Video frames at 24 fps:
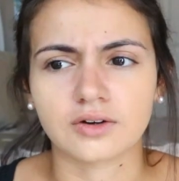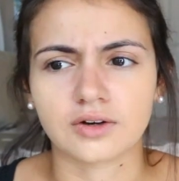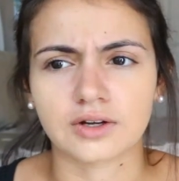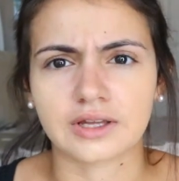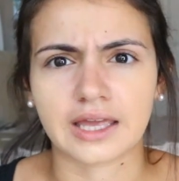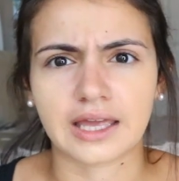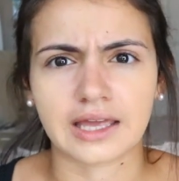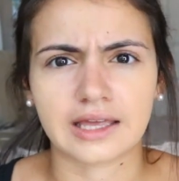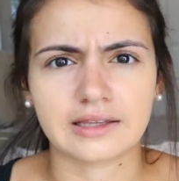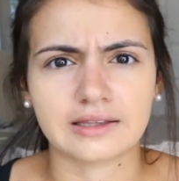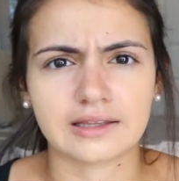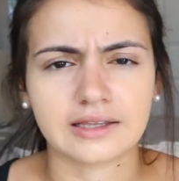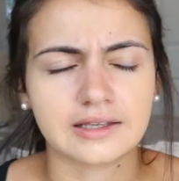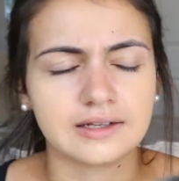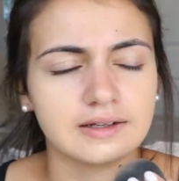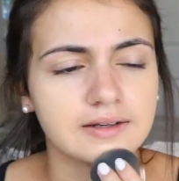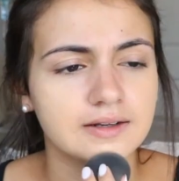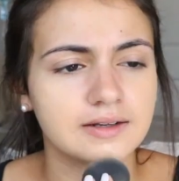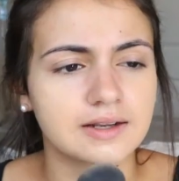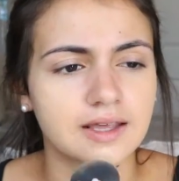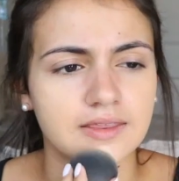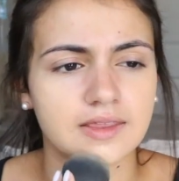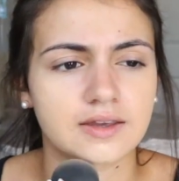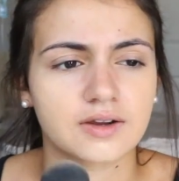I
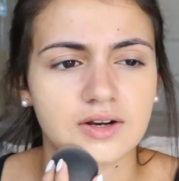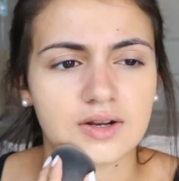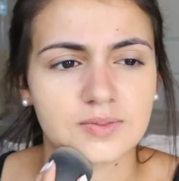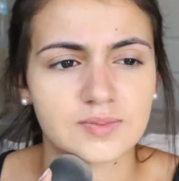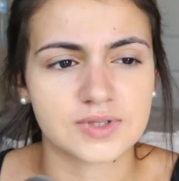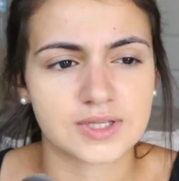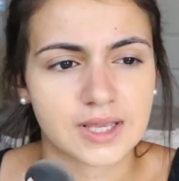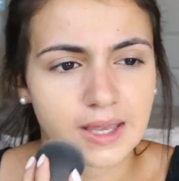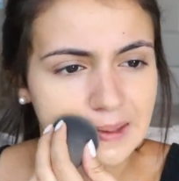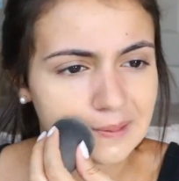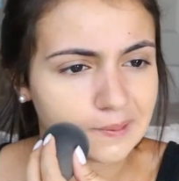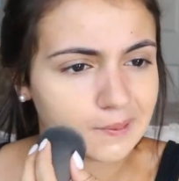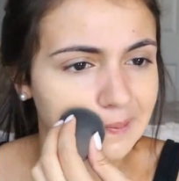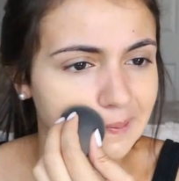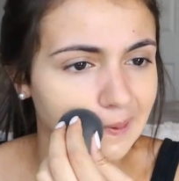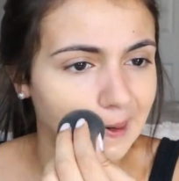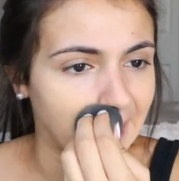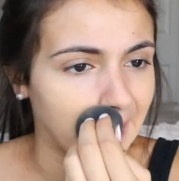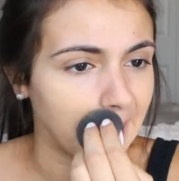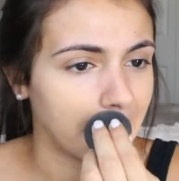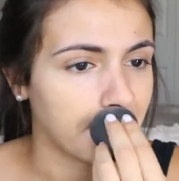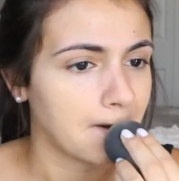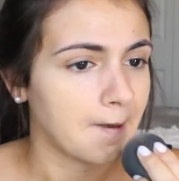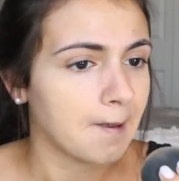think her name's Kaylin,
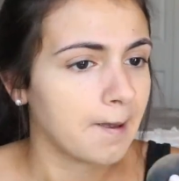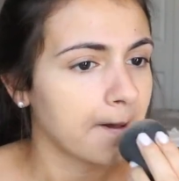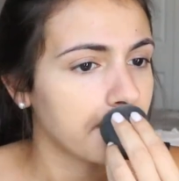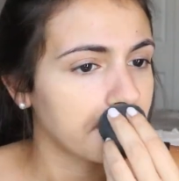right?